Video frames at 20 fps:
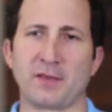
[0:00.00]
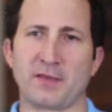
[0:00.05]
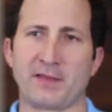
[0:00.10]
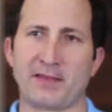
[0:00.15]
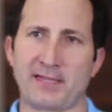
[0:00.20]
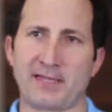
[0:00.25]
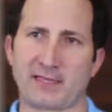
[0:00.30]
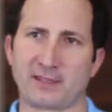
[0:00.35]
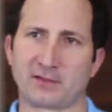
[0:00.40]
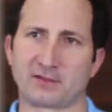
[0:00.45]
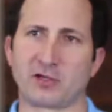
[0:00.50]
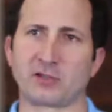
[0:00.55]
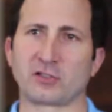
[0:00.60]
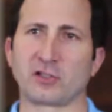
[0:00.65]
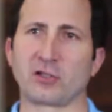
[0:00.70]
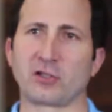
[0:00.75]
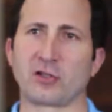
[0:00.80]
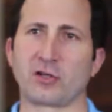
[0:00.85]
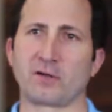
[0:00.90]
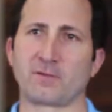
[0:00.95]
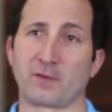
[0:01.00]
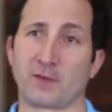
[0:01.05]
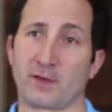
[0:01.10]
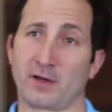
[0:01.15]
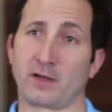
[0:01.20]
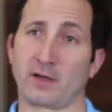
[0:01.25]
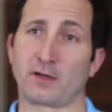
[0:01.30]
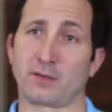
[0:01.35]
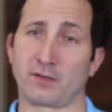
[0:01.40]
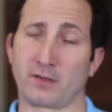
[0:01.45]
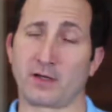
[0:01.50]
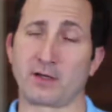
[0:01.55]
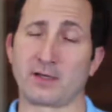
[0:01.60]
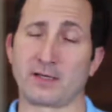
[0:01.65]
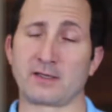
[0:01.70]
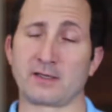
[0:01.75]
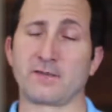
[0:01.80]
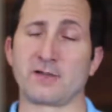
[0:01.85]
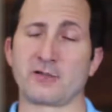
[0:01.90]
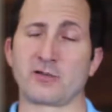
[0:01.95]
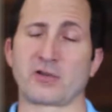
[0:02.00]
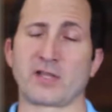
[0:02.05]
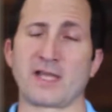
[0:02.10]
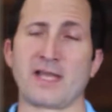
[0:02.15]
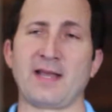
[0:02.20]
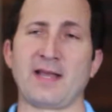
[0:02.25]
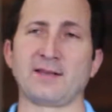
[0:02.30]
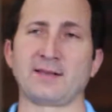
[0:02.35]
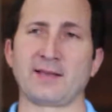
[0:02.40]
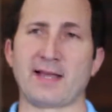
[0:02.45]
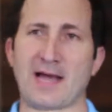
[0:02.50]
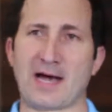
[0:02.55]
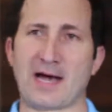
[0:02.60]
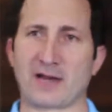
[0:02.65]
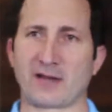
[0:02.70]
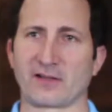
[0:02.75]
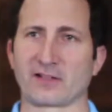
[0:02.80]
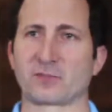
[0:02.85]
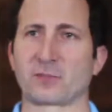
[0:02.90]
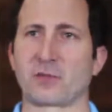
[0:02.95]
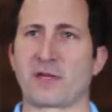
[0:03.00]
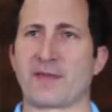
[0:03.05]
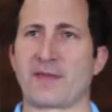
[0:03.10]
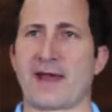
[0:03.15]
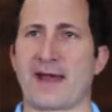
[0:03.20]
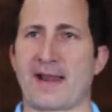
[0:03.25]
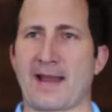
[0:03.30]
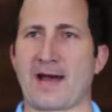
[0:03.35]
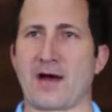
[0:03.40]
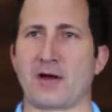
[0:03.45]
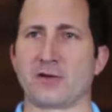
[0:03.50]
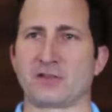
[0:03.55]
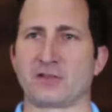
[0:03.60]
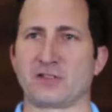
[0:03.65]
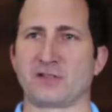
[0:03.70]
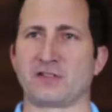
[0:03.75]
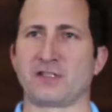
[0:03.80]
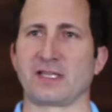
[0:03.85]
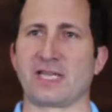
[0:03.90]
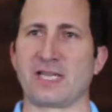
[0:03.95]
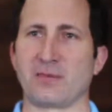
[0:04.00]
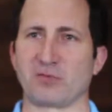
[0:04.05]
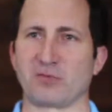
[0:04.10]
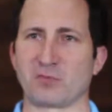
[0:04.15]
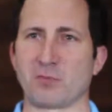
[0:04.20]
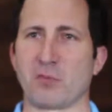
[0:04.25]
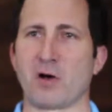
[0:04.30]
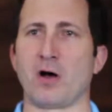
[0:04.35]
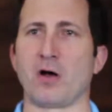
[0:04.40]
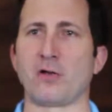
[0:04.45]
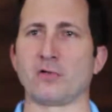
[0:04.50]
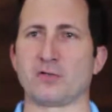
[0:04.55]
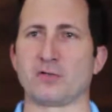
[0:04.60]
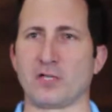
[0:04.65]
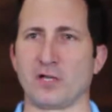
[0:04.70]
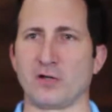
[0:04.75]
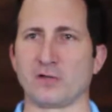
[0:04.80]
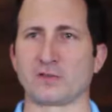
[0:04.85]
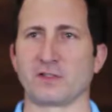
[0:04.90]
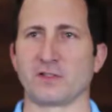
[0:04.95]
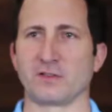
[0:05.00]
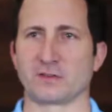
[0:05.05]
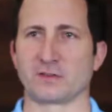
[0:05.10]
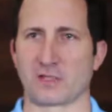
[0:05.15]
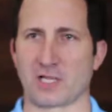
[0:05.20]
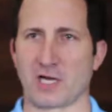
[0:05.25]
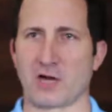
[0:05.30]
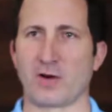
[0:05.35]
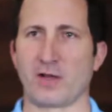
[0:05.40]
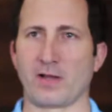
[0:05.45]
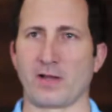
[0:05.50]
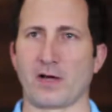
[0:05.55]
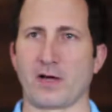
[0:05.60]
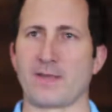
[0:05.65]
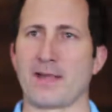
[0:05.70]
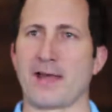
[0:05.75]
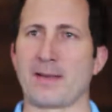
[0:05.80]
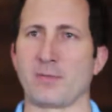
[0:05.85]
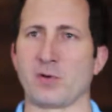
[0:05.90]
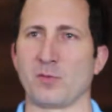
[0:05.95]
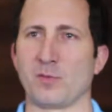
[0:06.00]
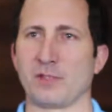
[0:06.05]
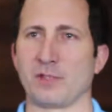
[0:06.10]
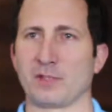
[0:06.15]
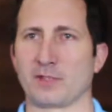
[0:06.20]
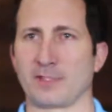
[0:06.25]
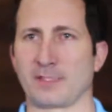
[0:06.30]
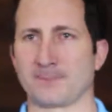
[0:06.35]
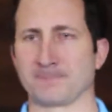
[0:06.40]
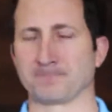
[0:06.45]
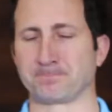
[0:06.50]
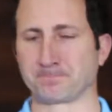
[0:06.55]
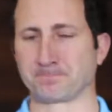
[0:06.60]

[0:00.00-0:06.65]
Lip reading: but then they can start to learn for their individual case how to spread that out just to keep small doses going on that mobility.